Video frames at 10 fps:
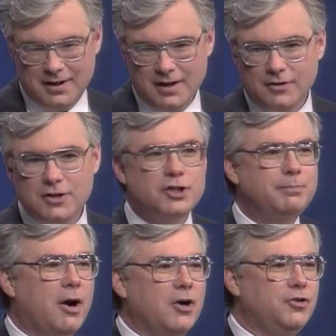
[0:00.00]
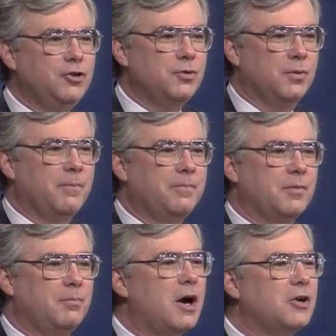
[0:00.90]
This is part 2.
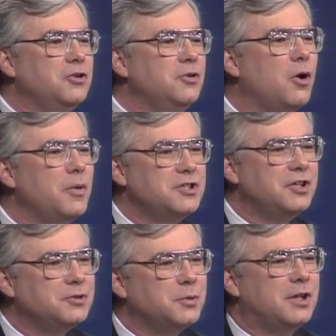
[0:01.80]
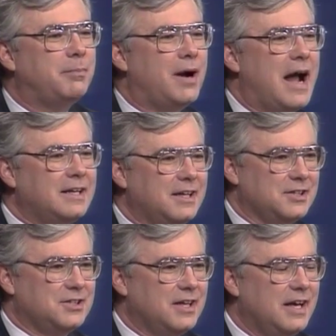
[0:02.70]
Part 2 always deals with the
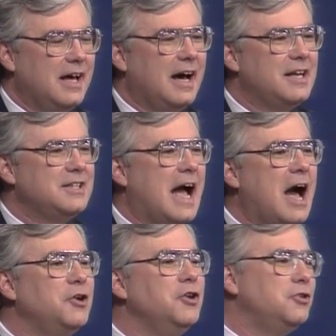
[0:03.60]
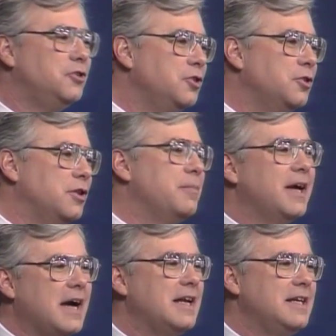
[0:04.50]
practice. That is, how do you do the
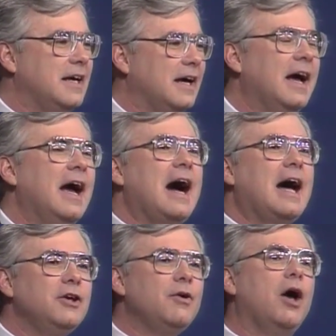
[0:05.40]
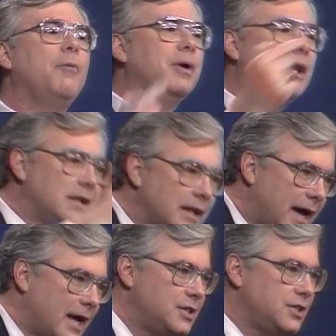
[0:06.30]
big idea? How do you help a
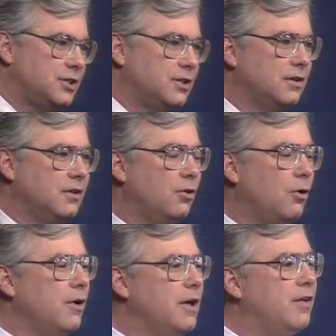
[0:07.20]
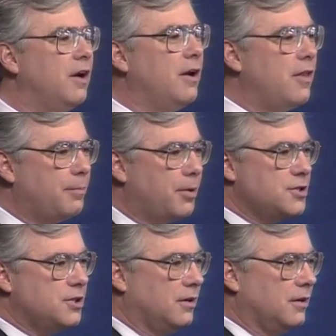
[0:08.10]
class or even another
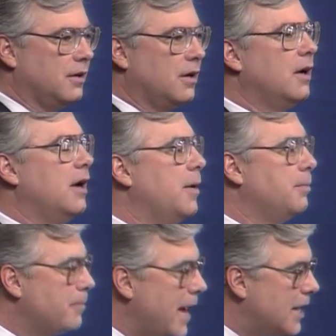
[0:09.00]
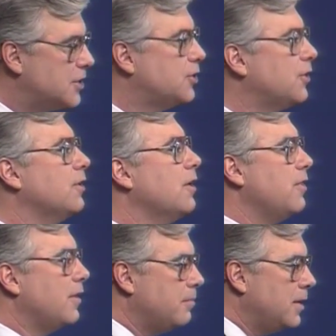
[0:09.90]
person master
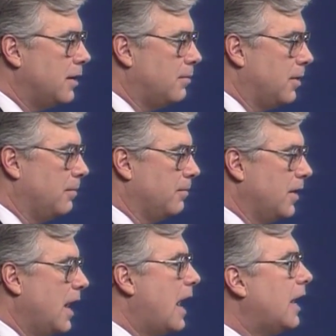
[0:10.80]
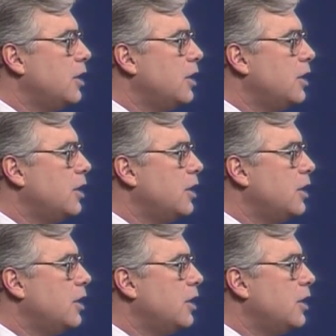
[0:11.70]
the minimum? How do you